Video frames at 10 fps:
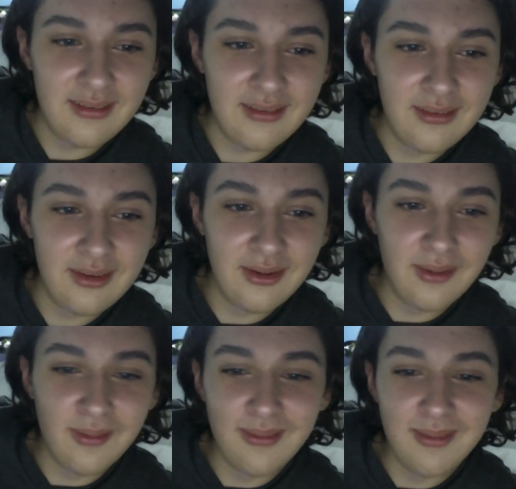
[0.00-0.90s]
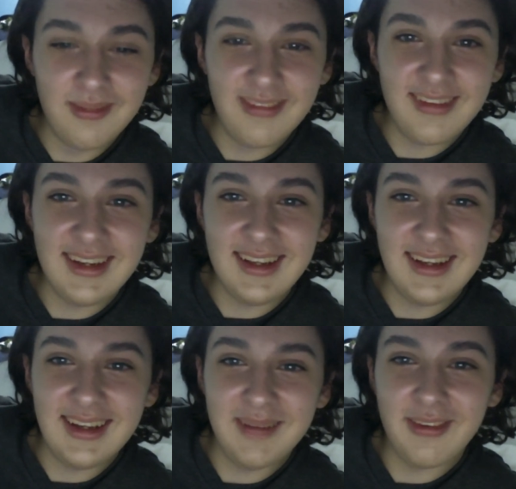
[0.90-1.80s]
No, I'm just
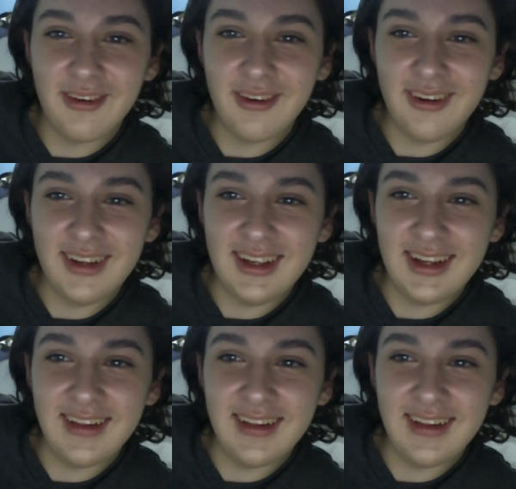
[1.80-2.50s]
kidding. I'm sorry.